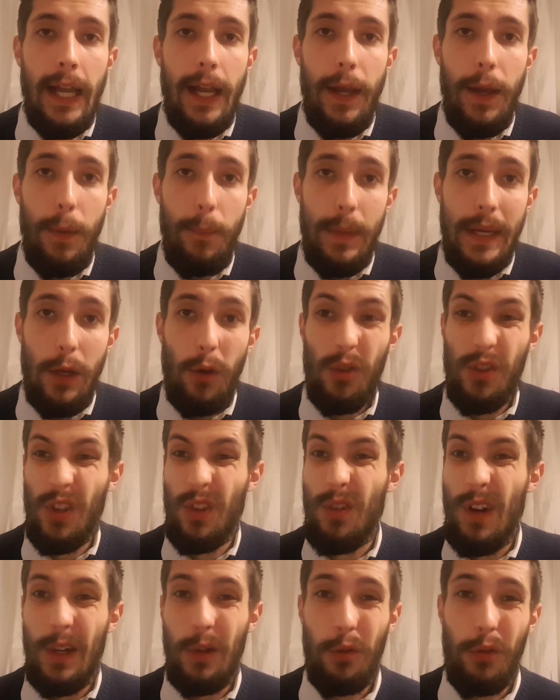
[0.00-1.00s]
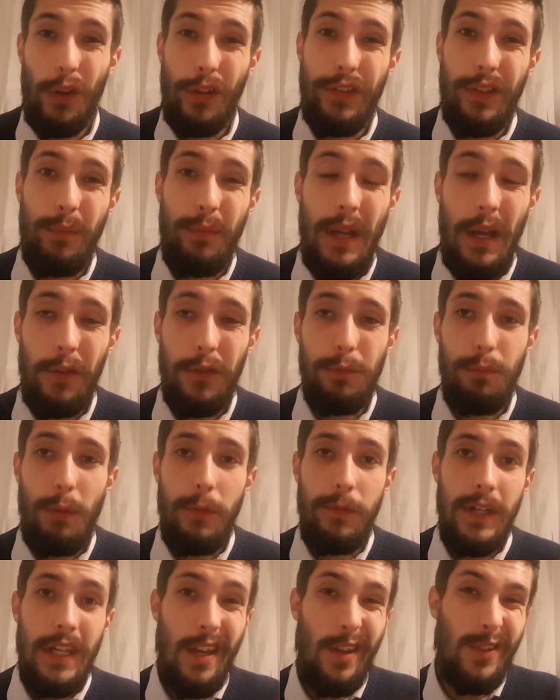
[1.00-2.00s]
Um, he also created all the thumbnails for my
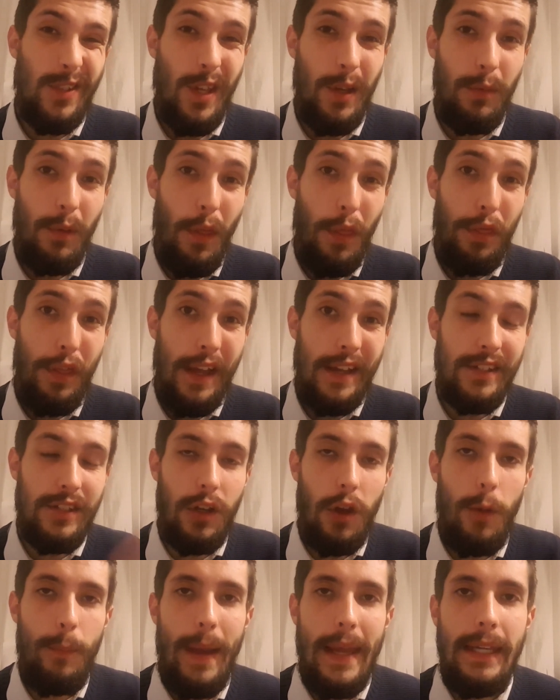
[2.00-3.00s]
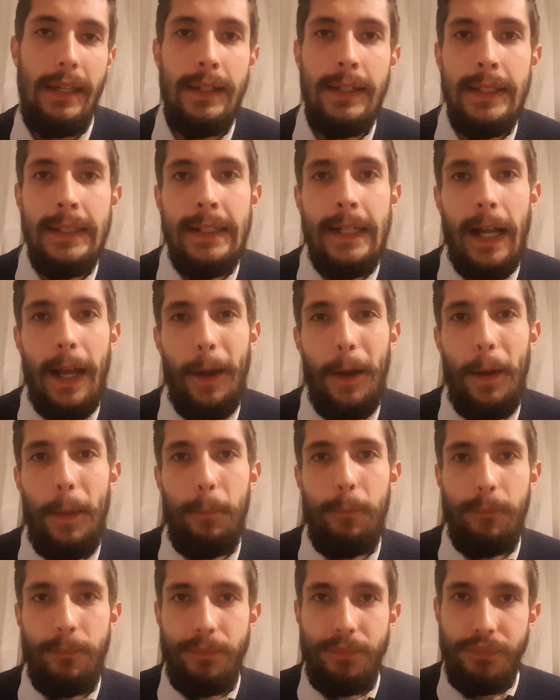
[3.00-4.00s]
videos, so thanks a lot, mate.
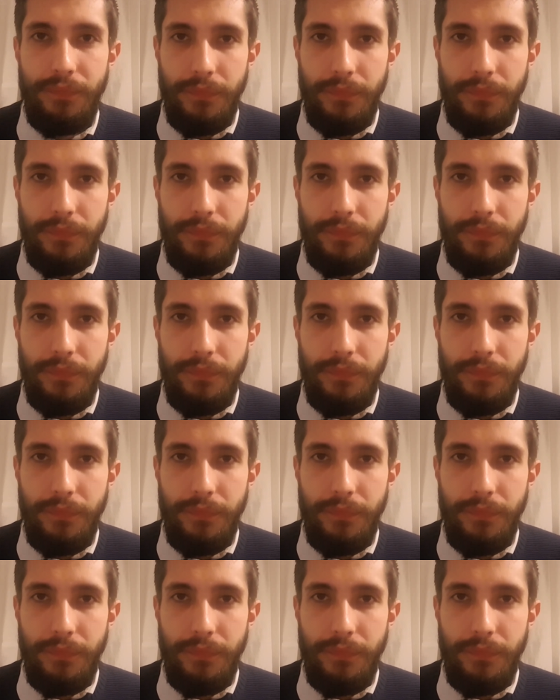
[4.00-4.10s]
Um,